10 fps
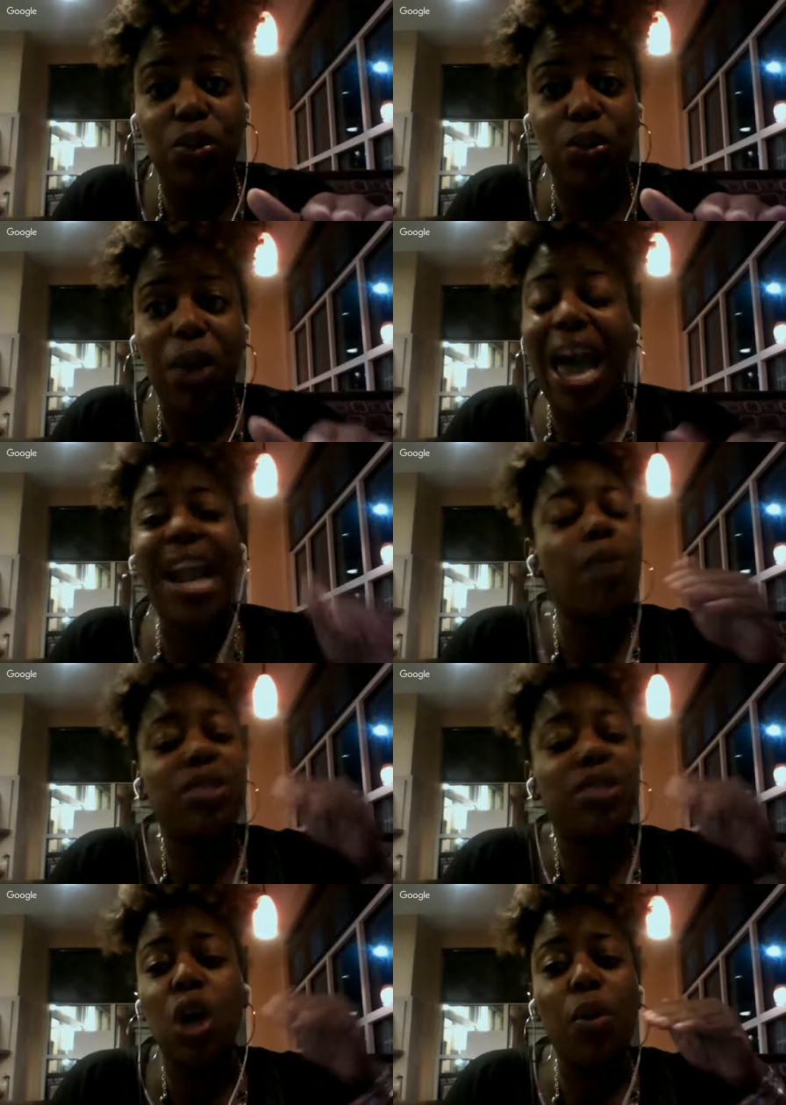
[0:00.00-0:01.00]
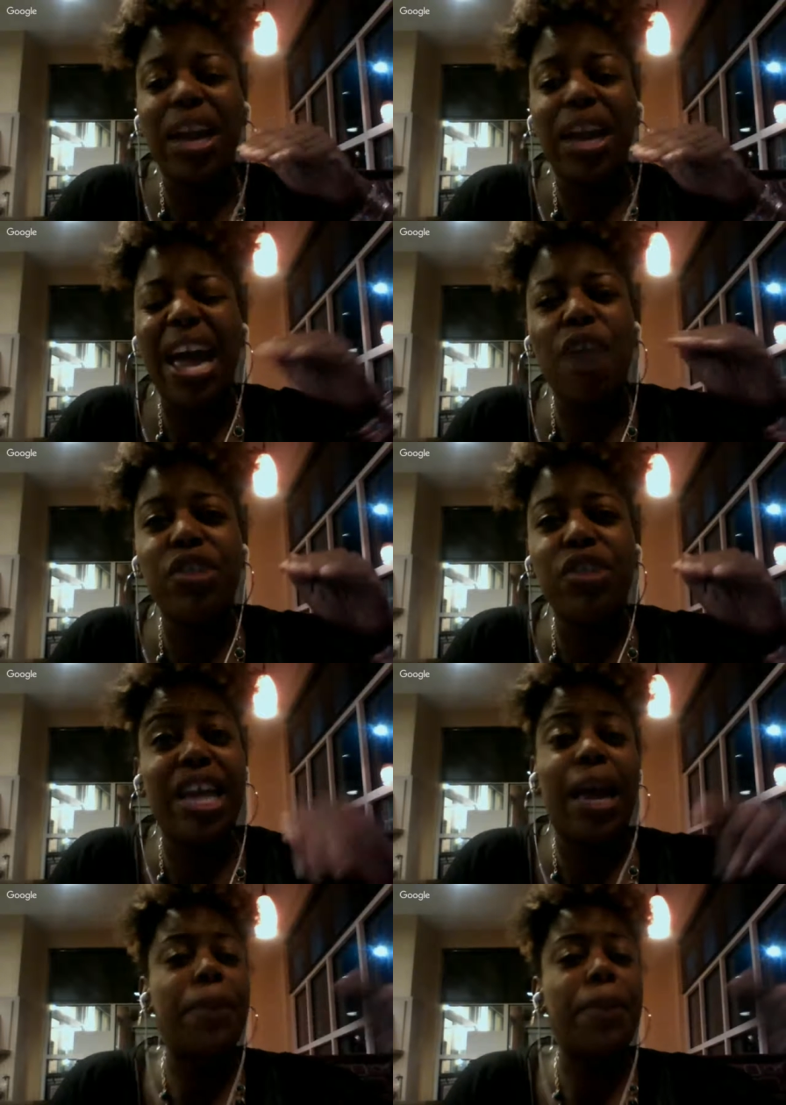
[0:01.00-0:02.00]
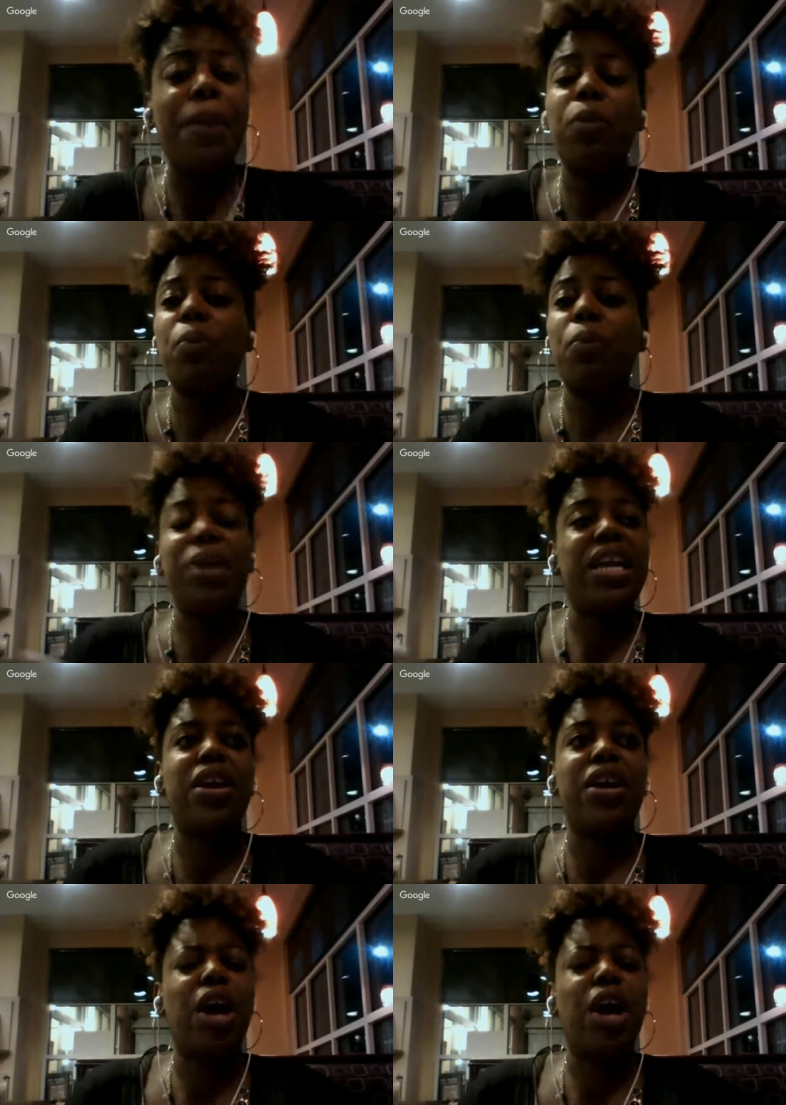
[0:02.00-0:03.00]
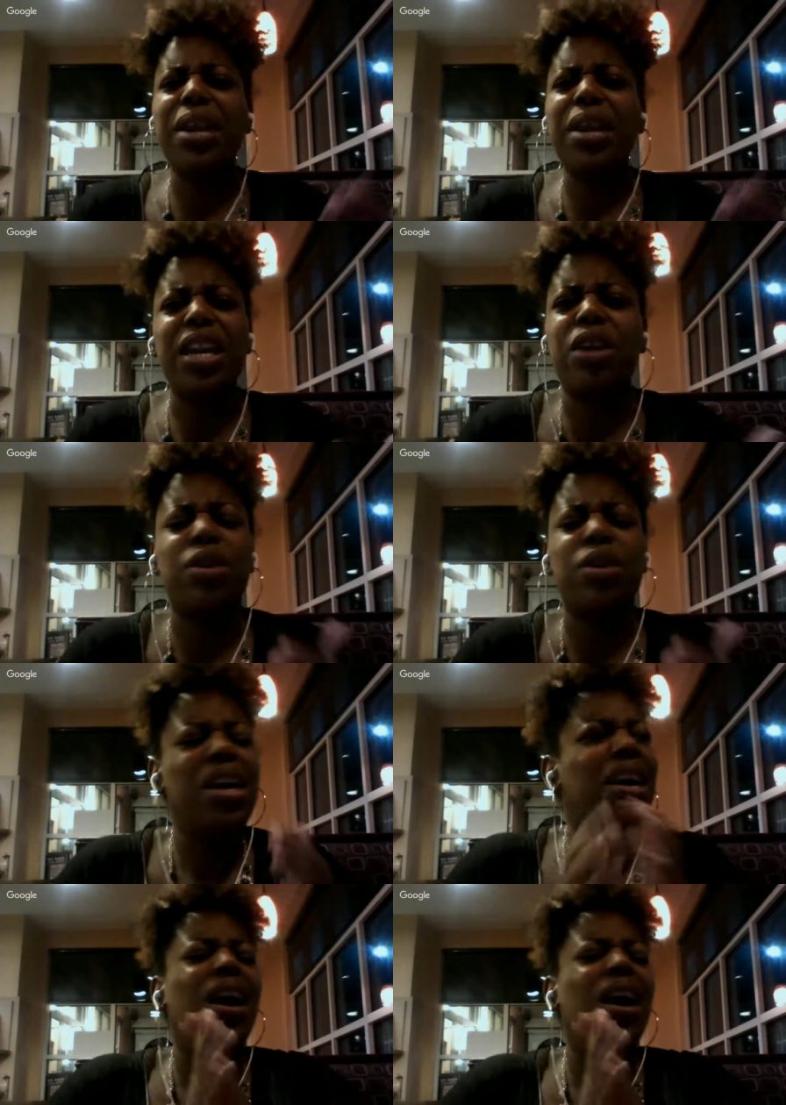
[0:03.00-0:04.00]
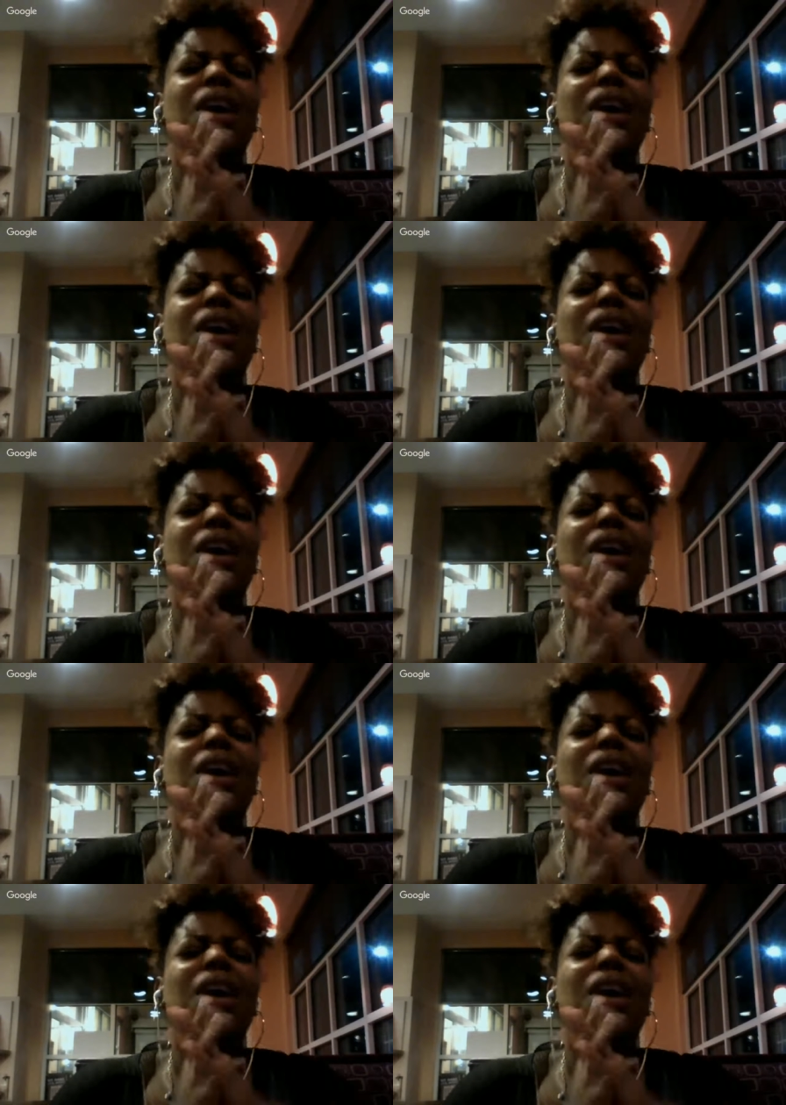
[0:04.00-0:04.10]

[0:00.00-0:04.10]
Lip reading: And I was going there every day, and people would be in there, coming in there, oh